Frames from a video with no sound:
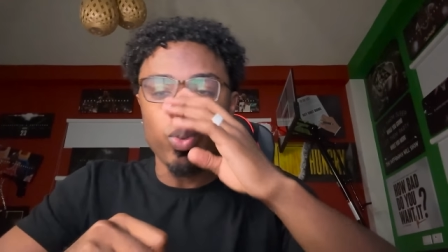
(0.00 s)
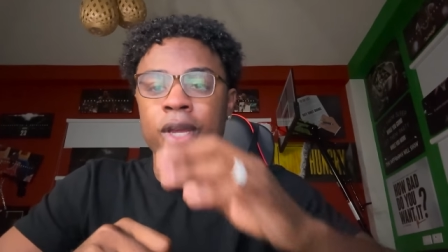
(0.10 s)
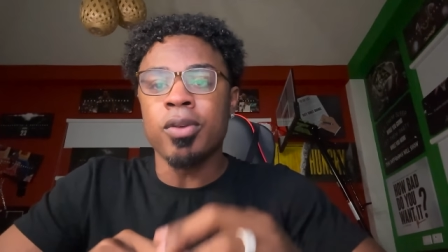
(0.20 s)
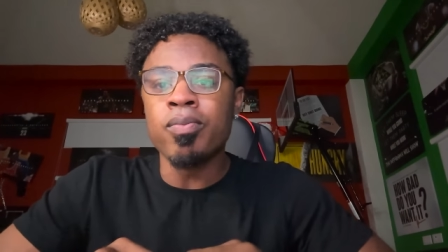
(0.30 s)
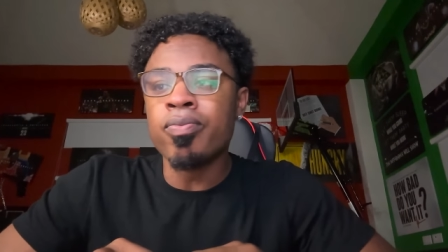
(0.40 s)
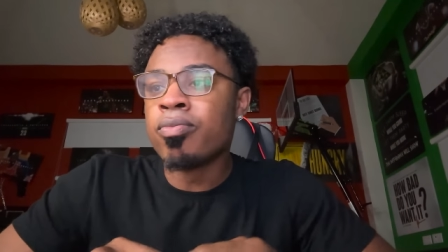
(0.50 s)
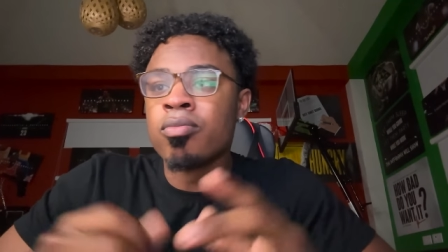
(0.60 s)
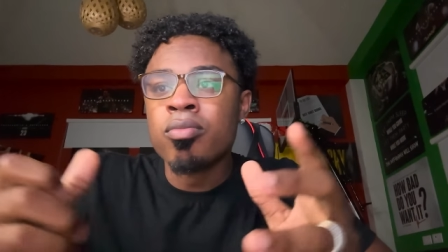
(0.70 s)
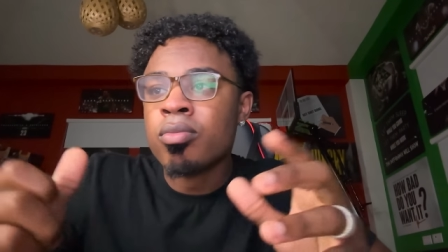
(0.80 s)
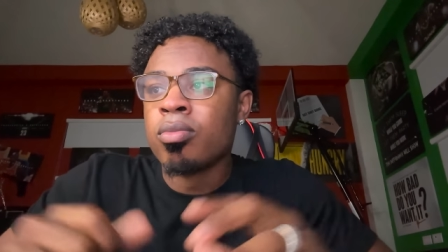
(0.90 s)
week
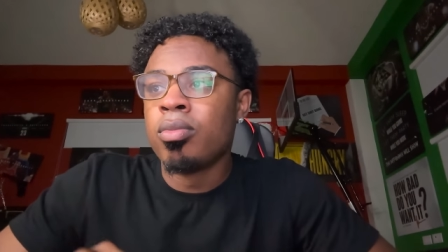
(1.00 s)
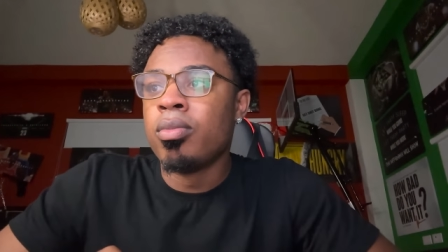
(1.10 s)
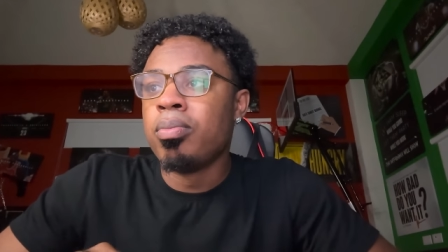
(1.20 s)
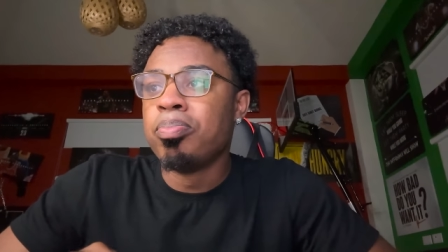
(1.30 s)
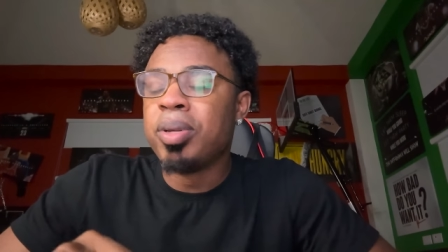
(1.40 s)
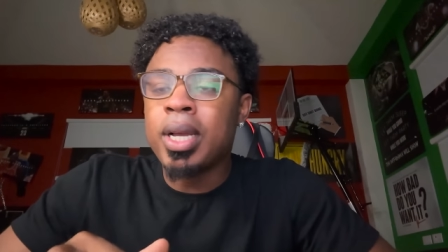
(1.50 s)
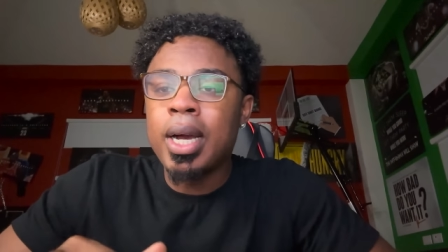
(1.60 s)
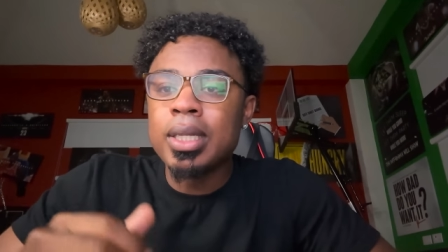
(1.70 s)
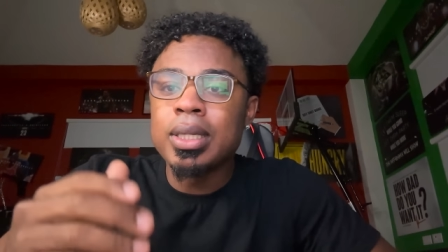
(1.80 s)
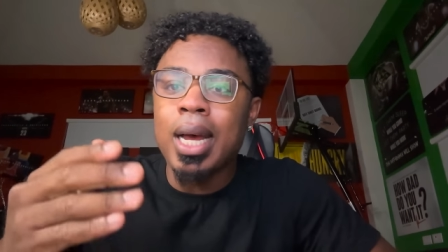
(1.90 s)

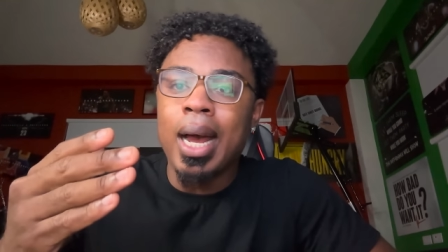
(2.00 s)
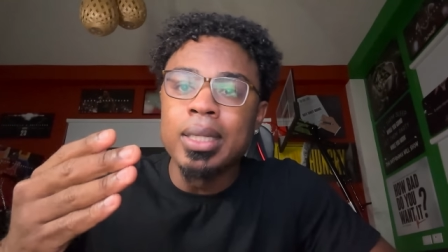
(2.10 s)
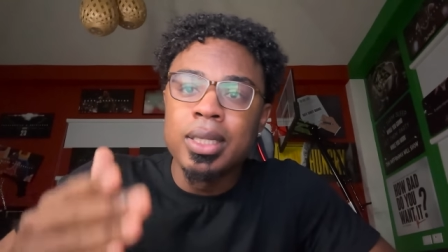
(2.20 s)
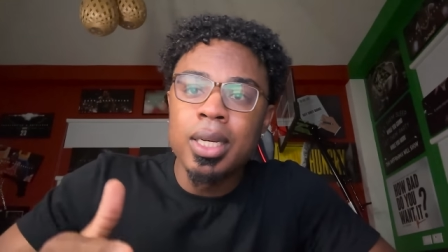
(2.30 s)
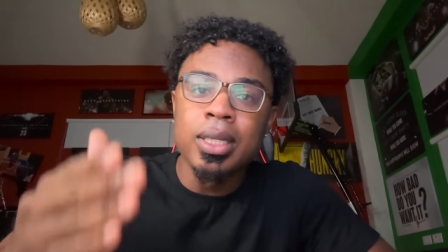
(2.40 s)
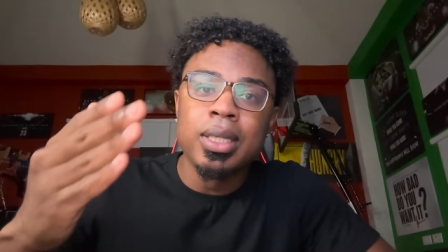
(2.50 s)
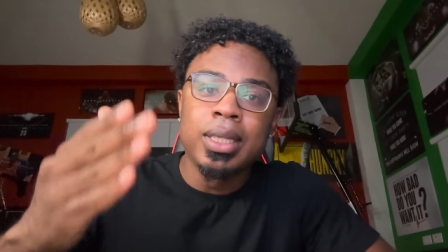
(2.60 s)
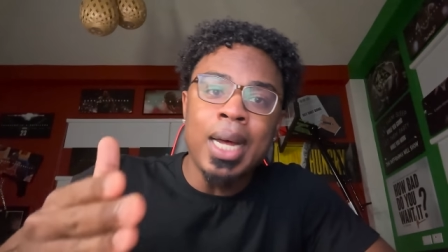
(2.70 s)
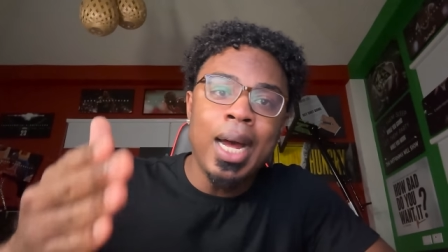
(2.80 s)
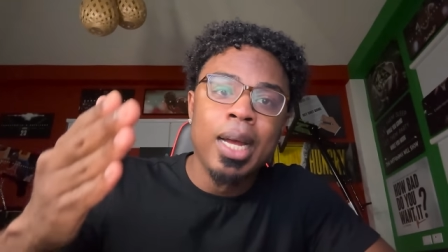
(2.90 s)
because I took the
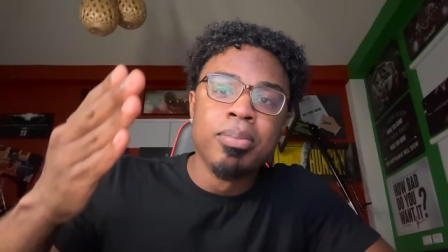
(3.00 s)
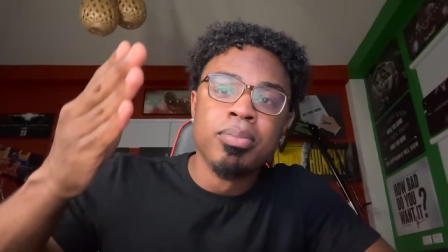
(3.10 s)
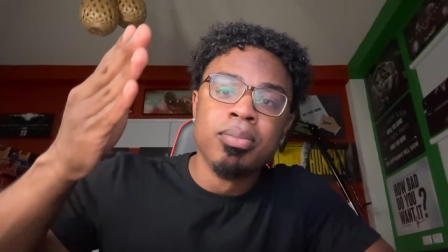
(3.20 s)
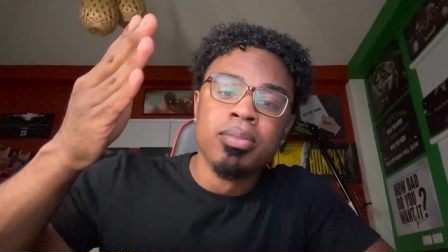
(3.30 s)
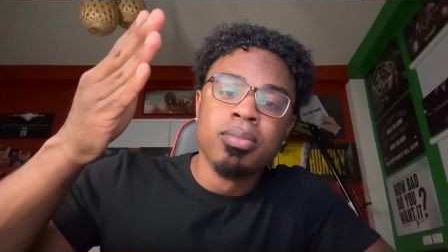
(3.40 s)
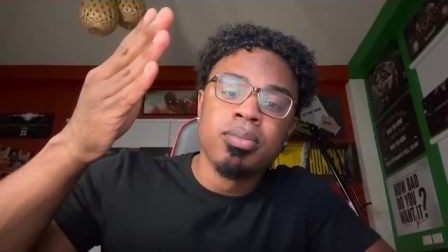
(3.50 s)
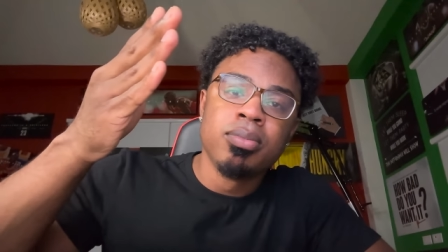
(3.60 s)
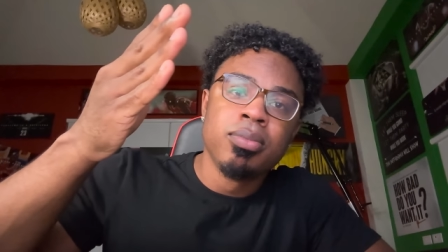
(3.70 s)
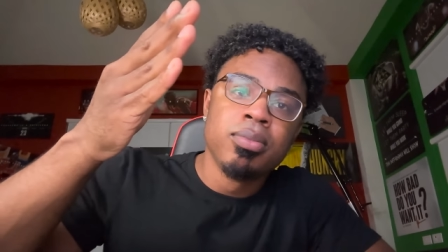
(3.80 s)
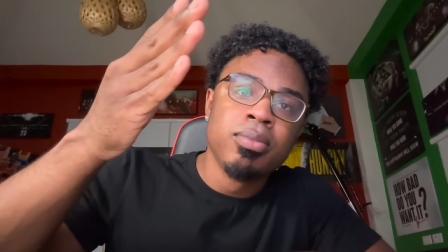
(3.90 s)
time
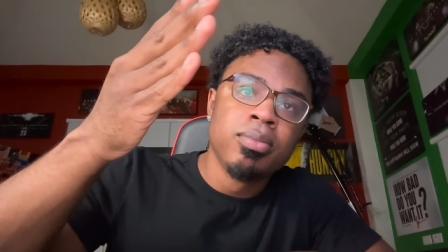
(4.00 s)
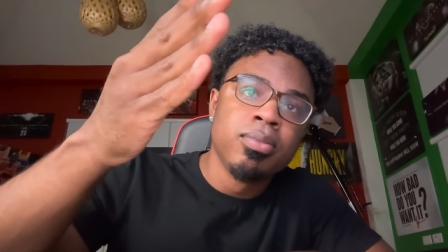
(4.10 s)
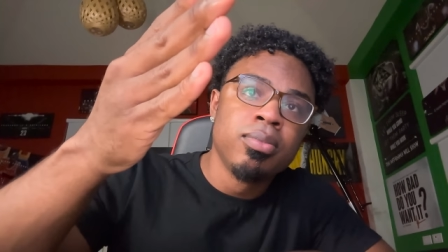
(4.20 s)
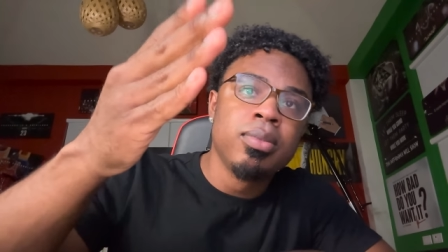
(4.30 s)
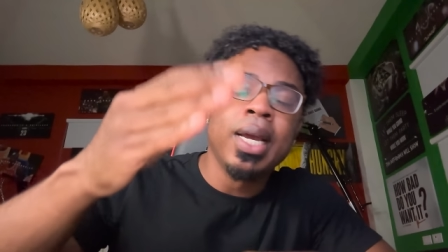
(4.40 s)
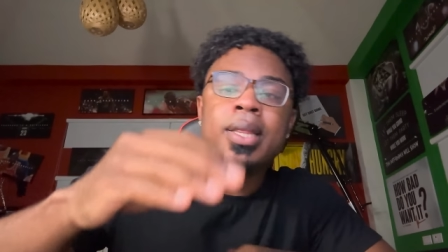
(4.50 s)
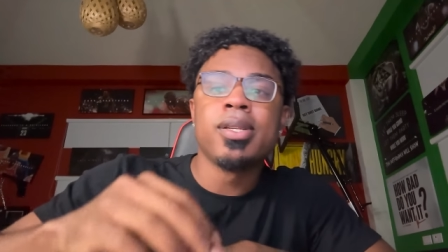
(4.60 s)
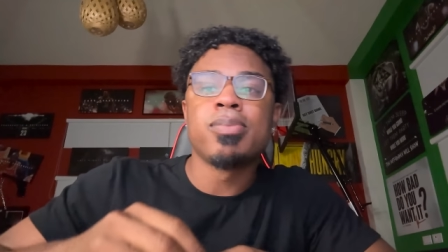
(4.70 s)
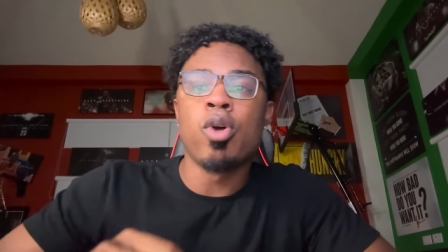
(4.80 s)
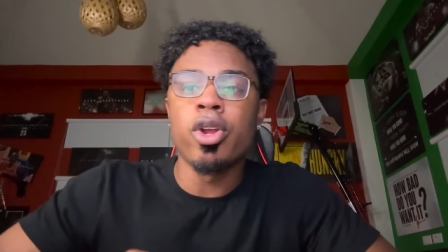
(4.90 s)
in
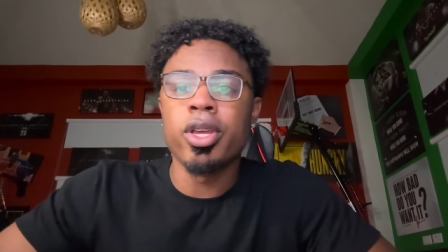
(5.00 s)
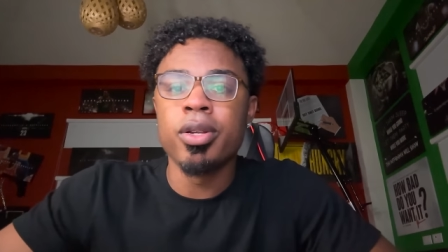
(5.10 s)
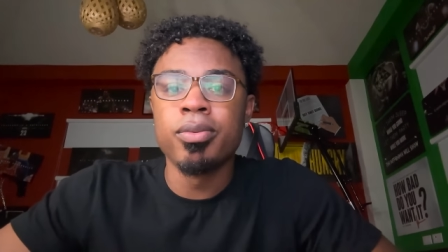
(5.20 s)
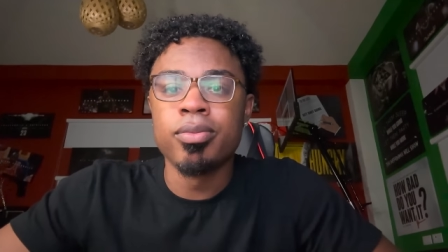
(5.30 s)
this market.